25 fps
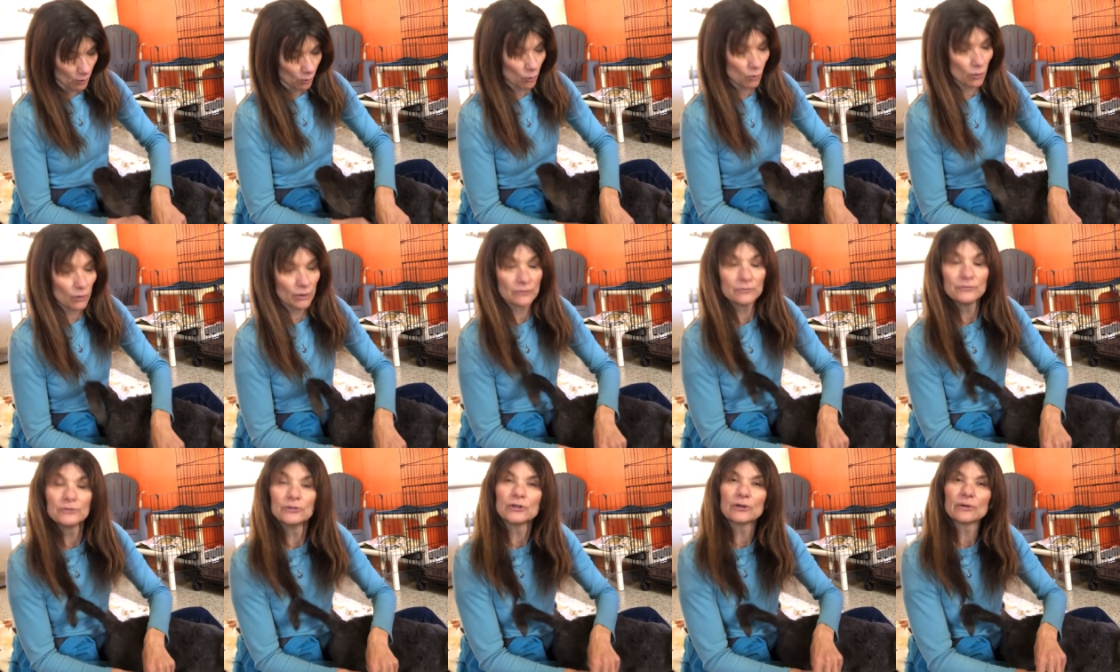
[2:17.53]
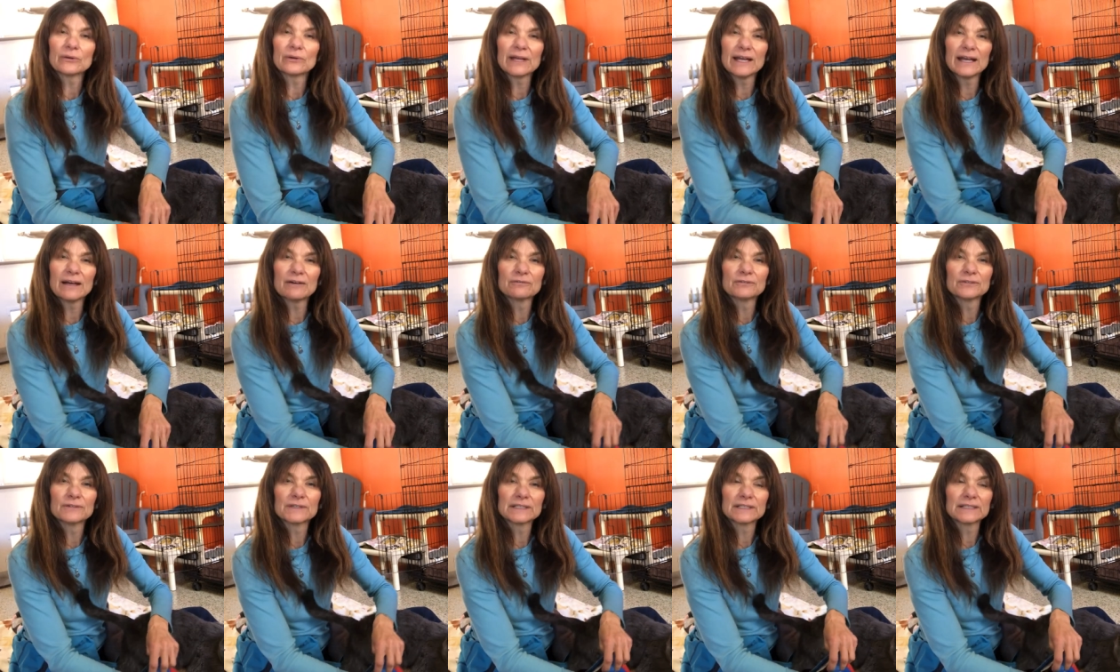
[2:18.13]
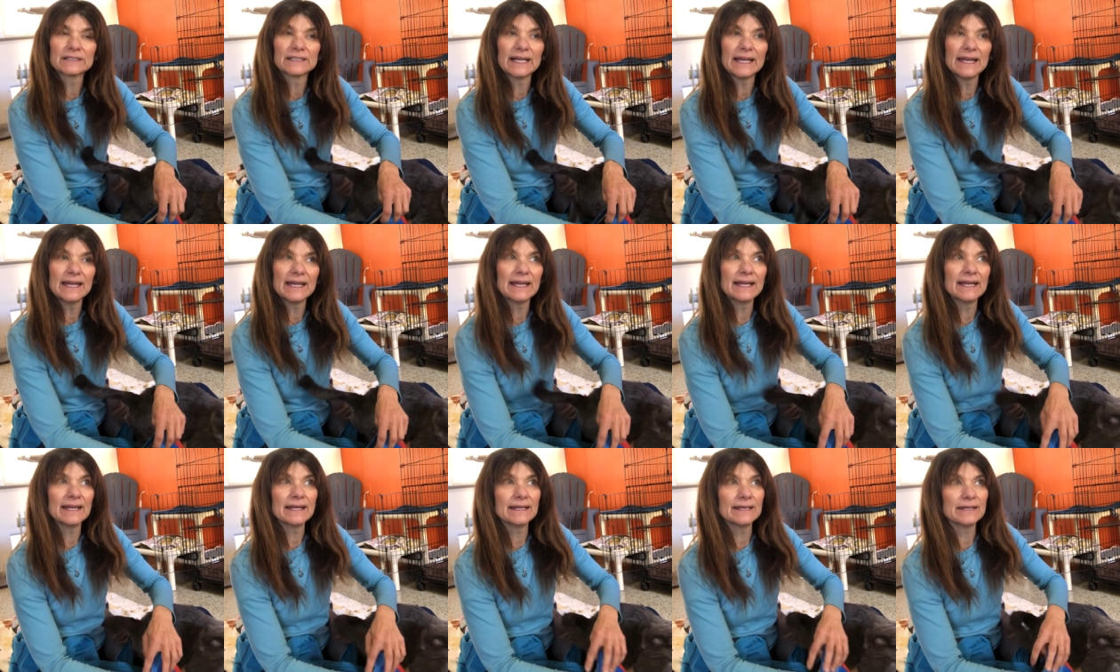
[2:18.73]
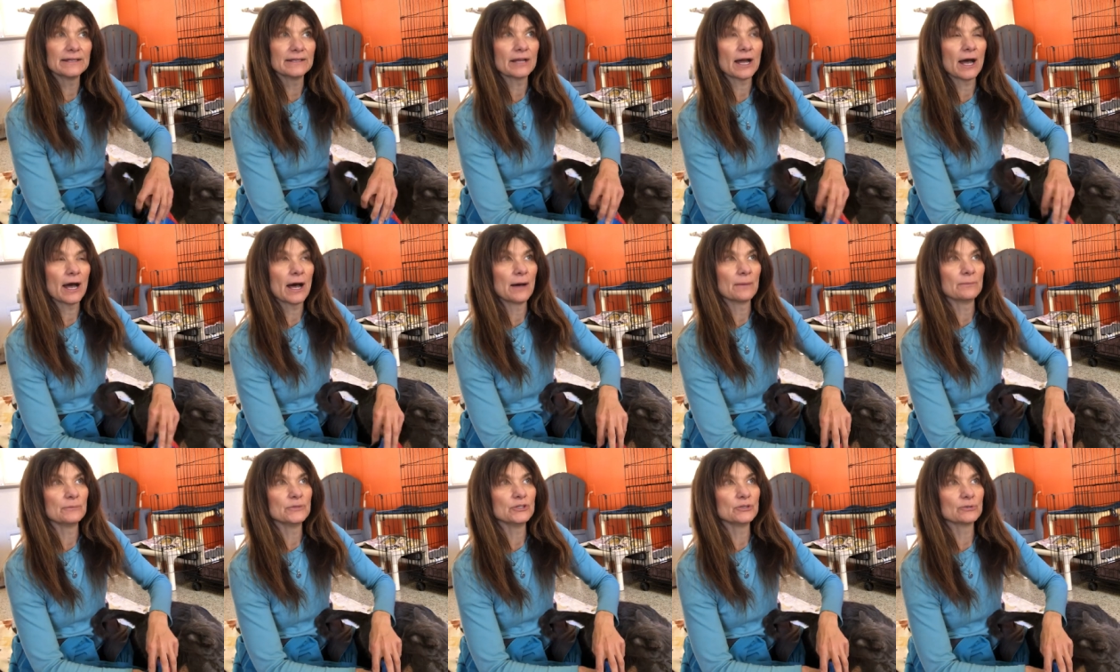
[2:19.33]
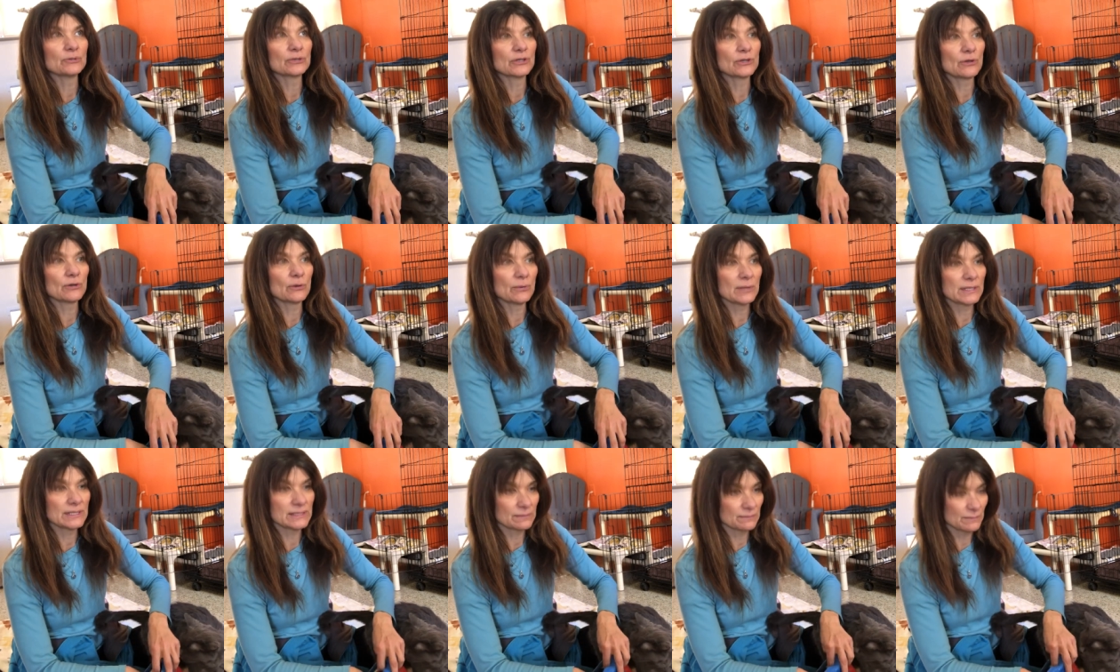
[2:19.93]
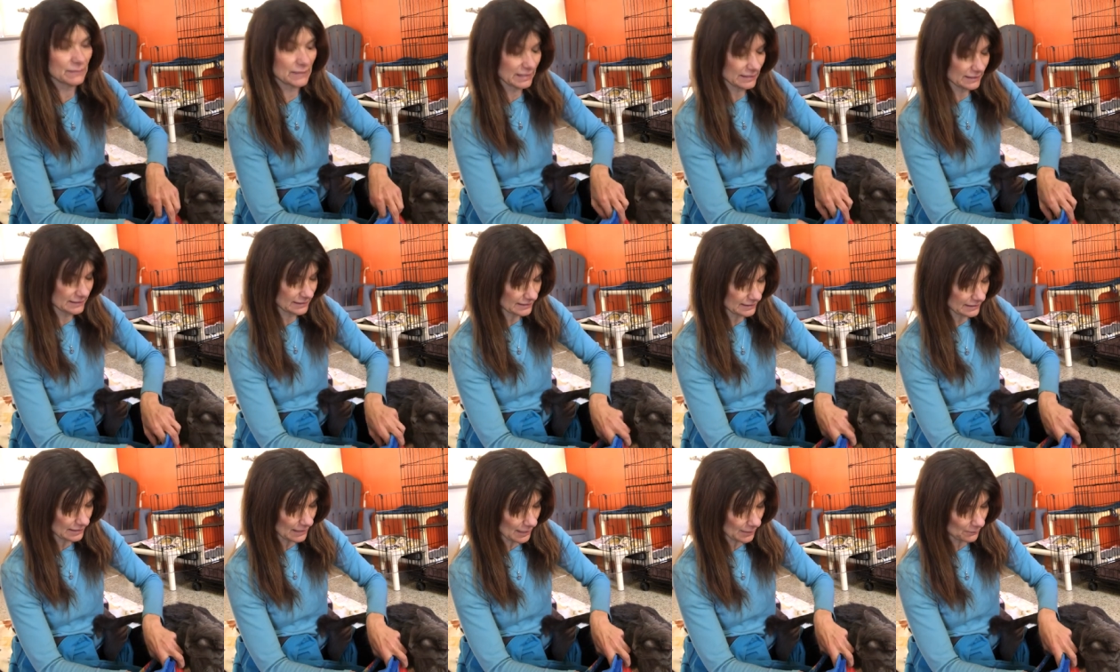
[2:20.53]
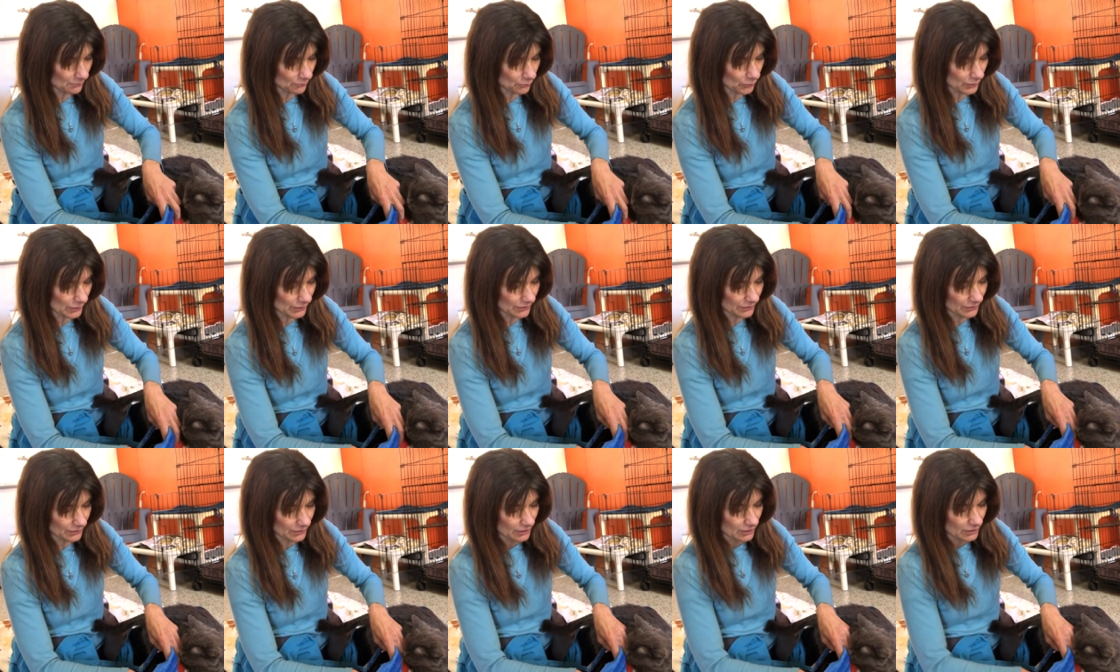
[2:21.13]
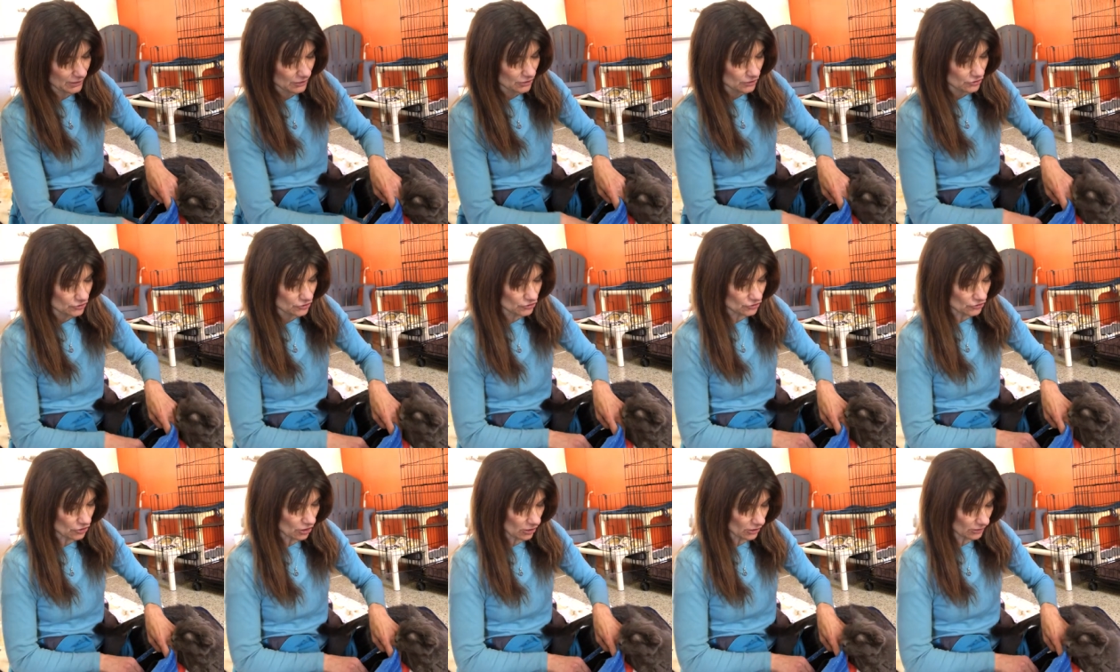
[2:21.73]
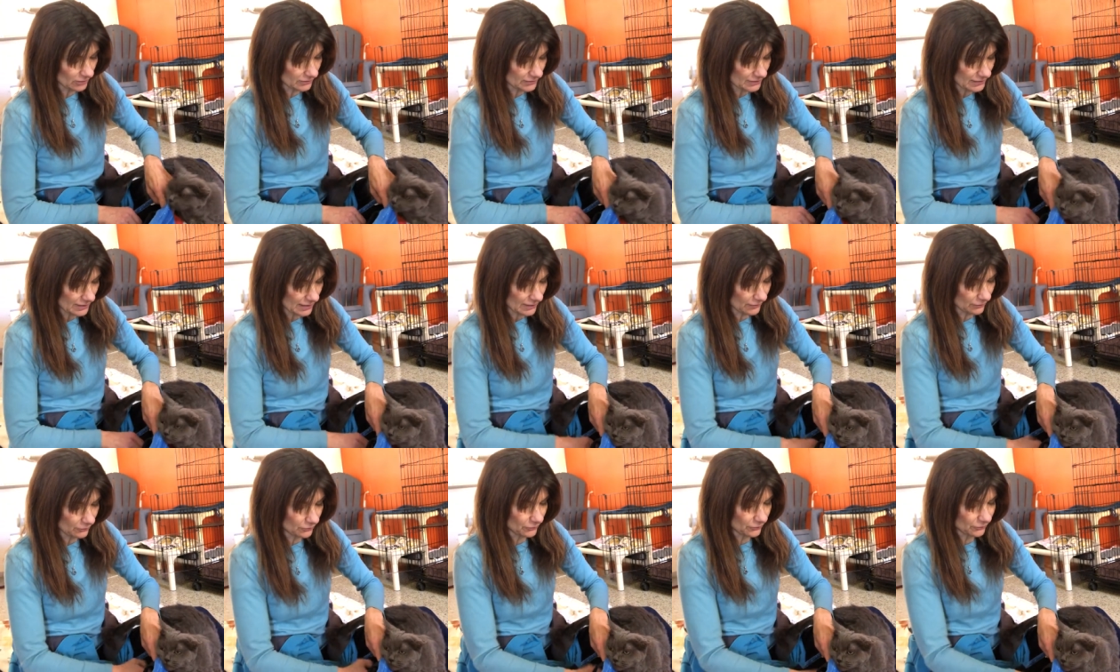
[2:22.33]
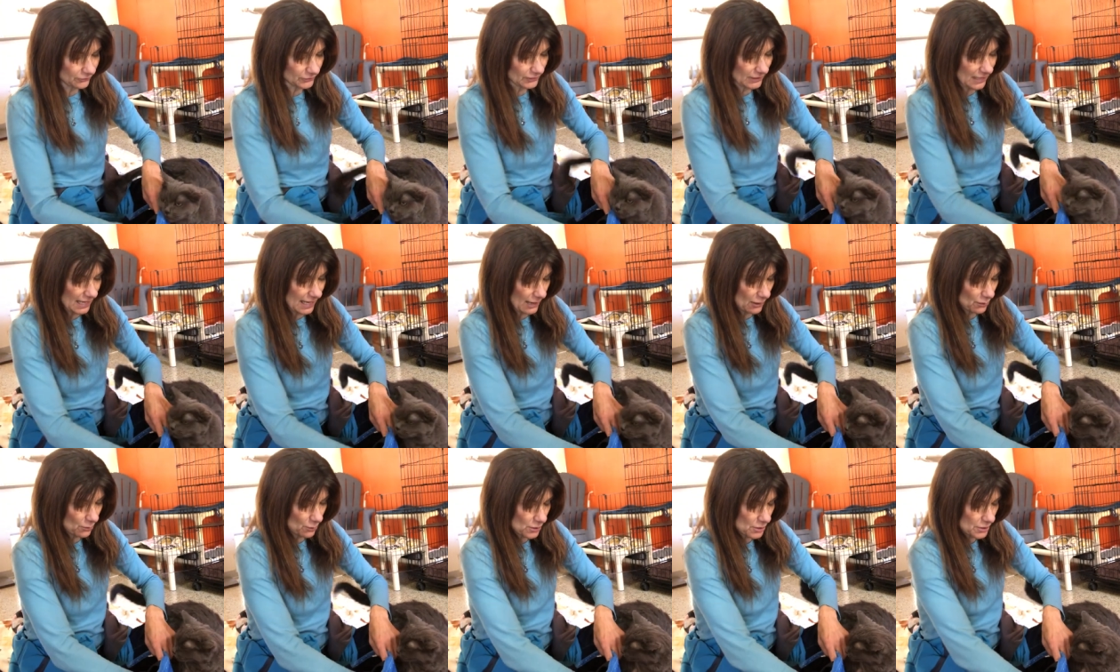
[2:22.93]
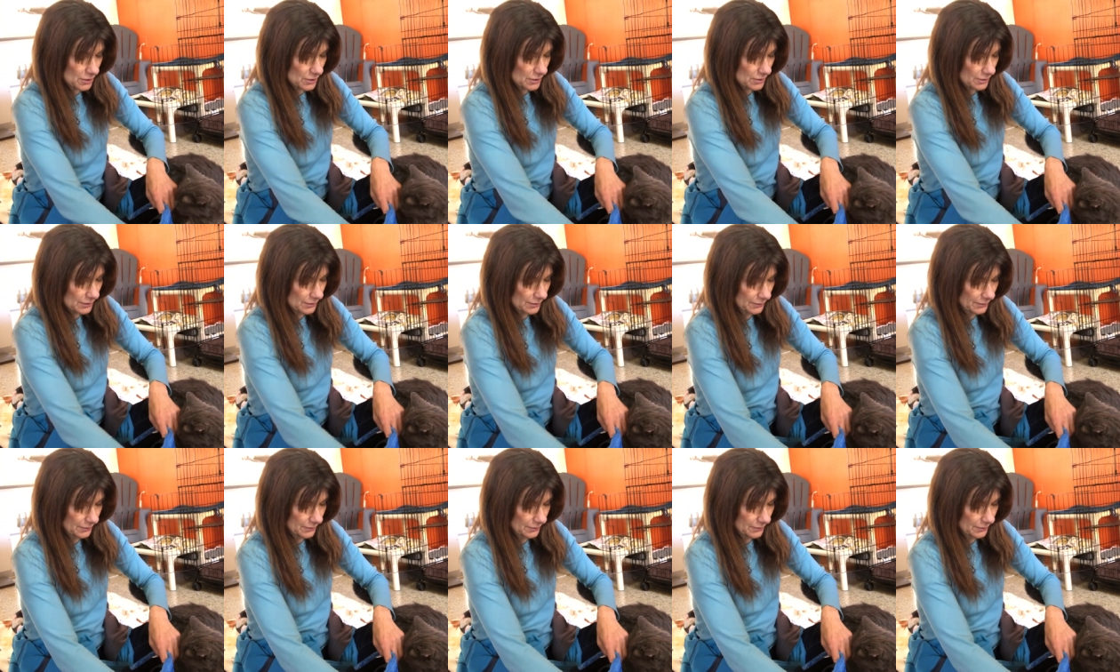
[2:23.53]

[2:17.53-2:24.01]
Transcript: Or if you don't have clay, um, you can always mix it up with salt and flour.